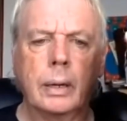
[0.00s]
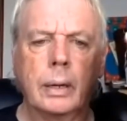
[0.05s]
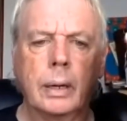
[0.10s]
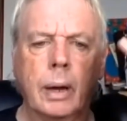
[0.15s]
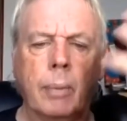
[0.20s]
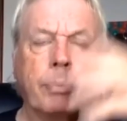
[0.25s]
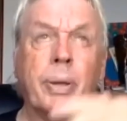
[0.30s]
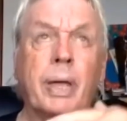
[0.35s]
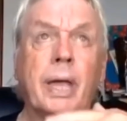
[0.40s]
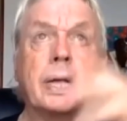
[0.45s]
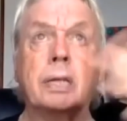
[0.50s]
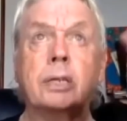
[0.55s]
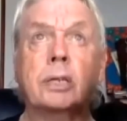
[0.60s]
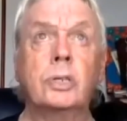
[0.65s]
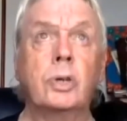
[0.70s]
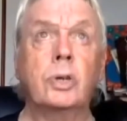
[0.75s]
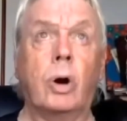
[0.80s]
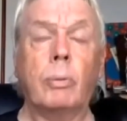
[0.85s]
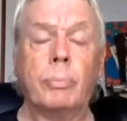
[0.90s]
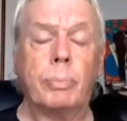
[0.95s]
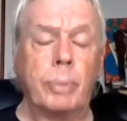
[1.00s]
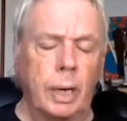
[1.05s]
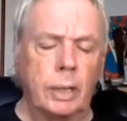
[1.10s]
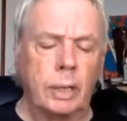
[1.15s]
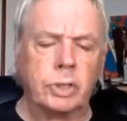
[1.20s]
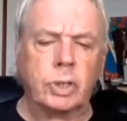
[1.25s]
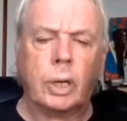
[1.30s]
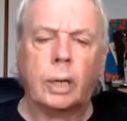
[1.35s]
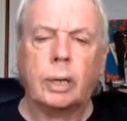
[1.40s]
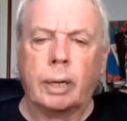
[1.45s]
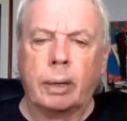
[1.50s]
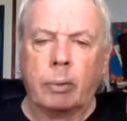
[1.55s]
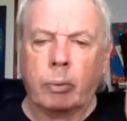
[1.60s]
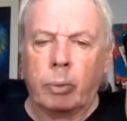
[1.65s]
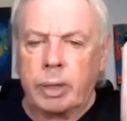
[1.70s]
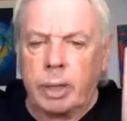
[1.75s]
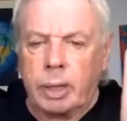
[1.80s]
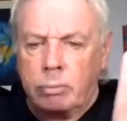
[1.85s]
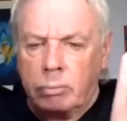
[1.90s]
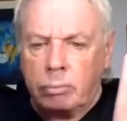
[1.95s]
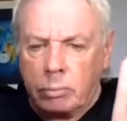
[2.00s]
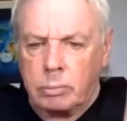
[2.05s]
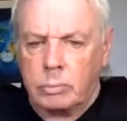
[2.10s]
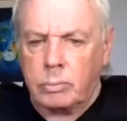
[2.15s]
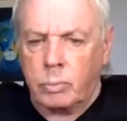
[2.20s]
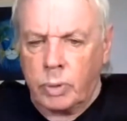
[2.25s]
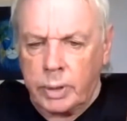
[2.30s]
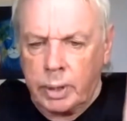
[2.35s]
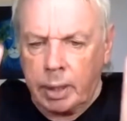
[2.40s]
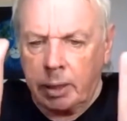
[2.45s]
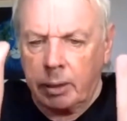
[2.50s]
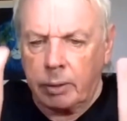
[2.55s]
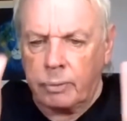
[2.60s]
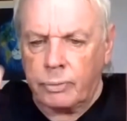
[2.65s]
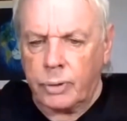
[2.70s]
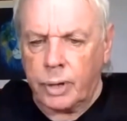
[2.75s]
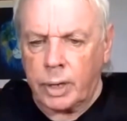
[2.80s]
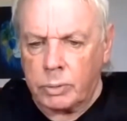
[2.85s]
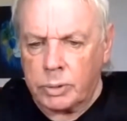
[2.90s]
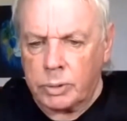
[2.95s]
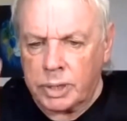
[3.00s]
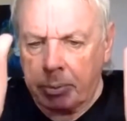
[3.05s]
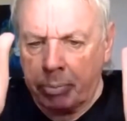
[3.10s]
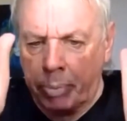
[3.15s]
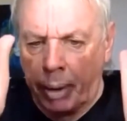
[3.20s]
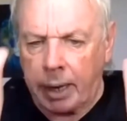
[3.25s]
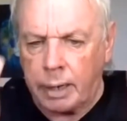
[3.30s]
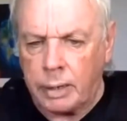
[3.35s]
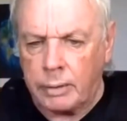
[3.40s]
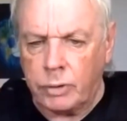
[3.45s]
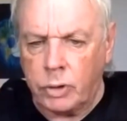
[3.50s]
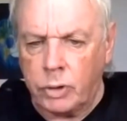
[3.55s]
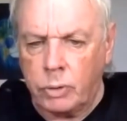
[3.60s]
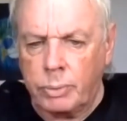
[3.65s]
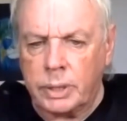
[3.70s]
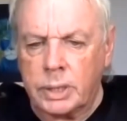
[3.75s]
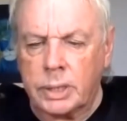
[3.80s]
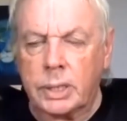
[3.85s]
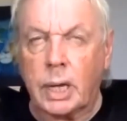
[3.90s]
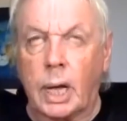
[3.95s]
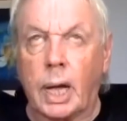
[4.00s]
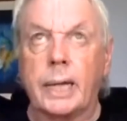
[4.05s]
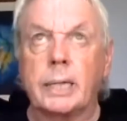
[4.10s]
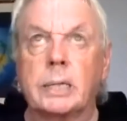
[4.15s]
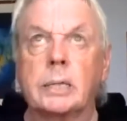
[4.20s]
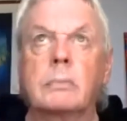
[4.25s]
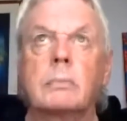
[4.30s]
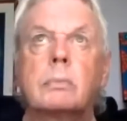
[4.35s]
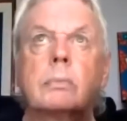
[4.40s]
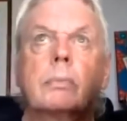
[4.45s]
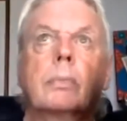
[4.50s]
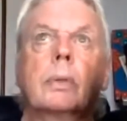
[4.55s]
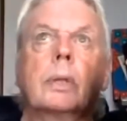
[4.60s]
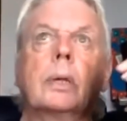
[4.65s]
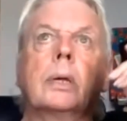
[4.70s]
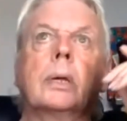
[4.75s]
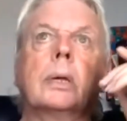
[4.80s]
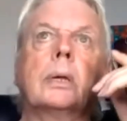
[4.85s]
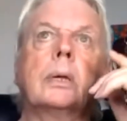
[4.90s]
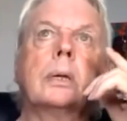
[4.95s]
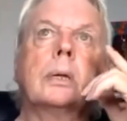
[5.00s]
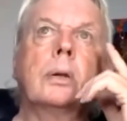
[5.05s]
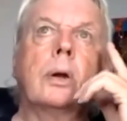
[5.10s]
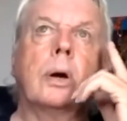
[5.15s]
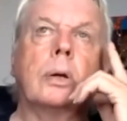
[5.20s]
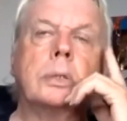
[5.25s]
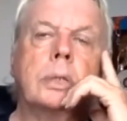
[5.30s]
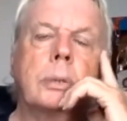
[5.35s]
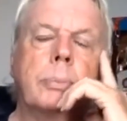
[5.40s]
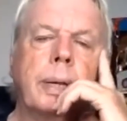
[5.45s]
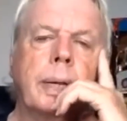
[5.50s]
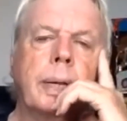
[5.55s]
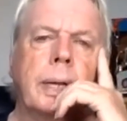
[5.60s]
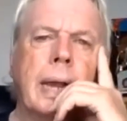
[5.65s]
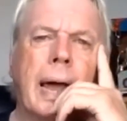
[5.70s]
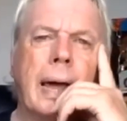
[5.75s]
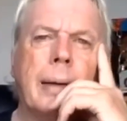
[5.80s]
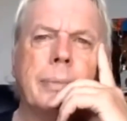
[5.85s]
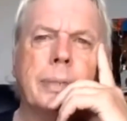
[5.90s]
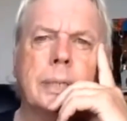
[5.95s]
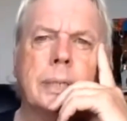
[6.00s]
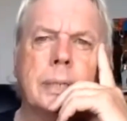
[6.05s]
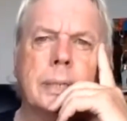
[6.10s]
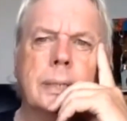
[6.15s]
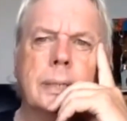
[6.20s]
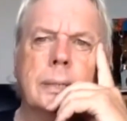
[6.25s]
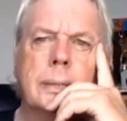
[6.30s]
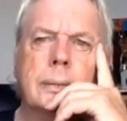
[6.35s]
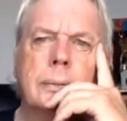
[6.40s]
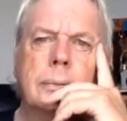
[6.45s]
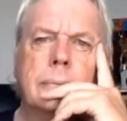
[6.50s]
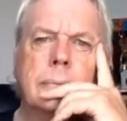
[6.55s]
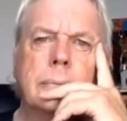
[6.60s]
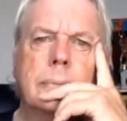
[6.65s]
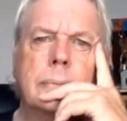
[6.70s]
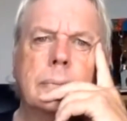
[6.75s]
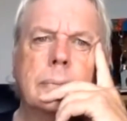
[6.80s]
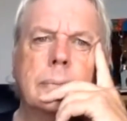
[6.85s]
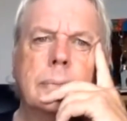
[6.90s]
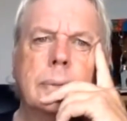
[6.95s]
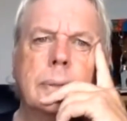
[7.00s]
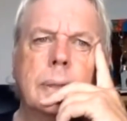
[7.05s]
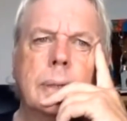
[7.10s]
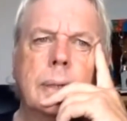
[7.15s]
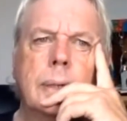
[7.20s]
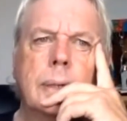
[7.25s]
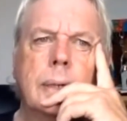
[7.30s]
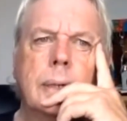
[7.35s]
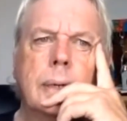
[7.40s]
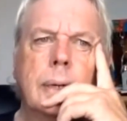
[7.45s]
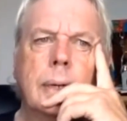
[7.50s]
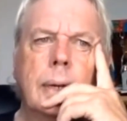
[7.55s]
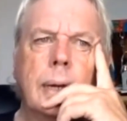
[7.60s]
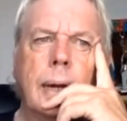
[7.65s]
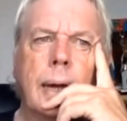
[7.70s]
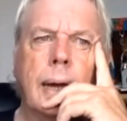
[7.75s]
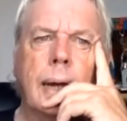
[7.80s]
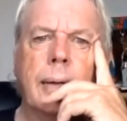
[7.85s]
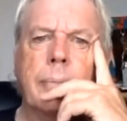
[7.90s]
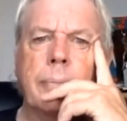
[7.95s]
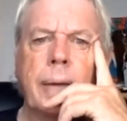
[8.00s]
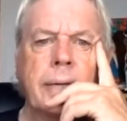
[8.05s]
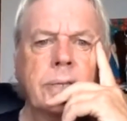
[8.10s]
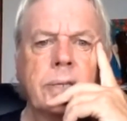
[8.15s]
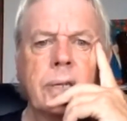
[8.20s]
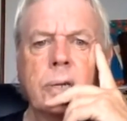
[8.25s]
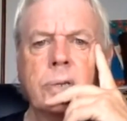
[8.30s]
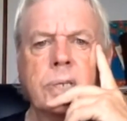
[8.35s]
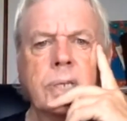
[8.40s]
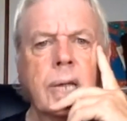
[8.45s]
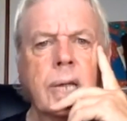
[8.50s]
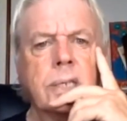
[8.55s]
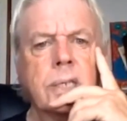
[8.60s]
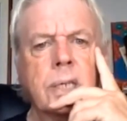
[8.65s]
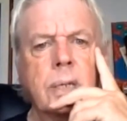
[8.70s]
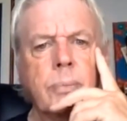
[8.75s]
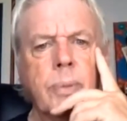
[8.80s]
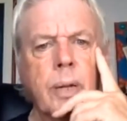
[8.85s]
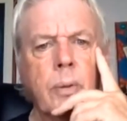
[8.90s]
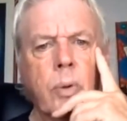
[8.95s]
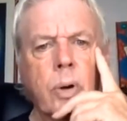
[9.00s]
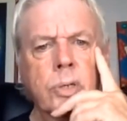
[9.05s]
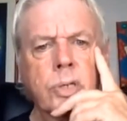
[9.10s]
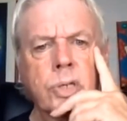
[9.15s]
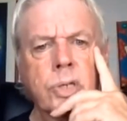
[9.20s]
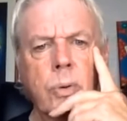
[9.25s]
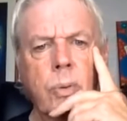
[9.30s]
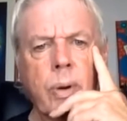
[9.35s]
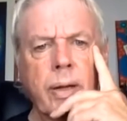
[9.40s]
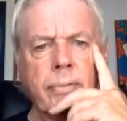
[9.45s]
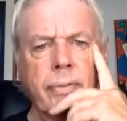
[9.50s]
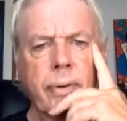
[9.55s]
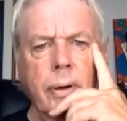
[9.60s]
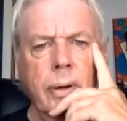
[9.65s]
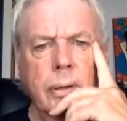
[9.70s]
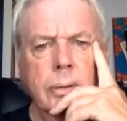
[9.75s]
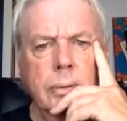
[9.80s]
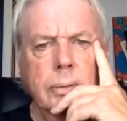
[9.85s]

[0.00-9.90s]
appear to not, uh, certainly within within the frequency band of human sight, not to be inhabited. And it makes no sense to me whatsoever